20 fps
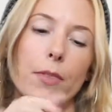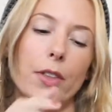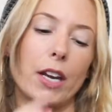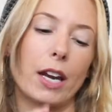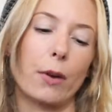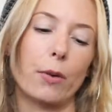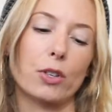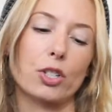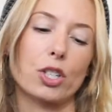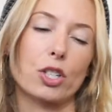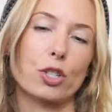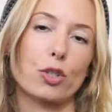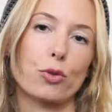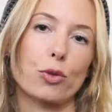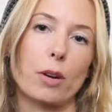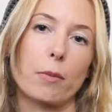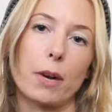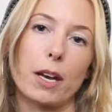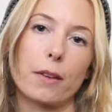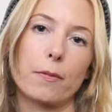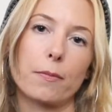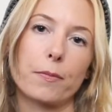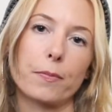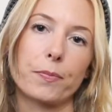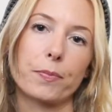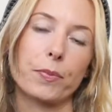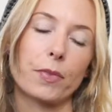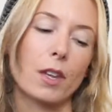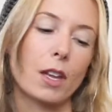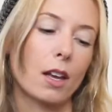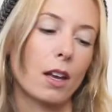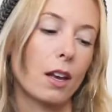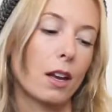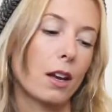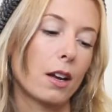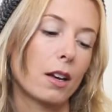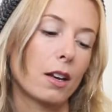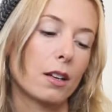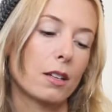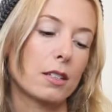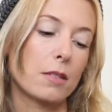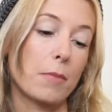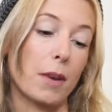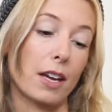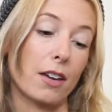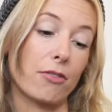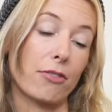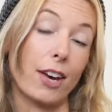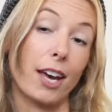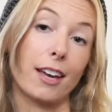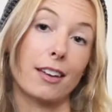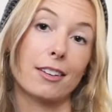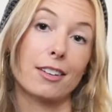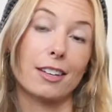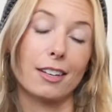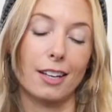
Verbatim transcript: then I would just trim it to make it fit.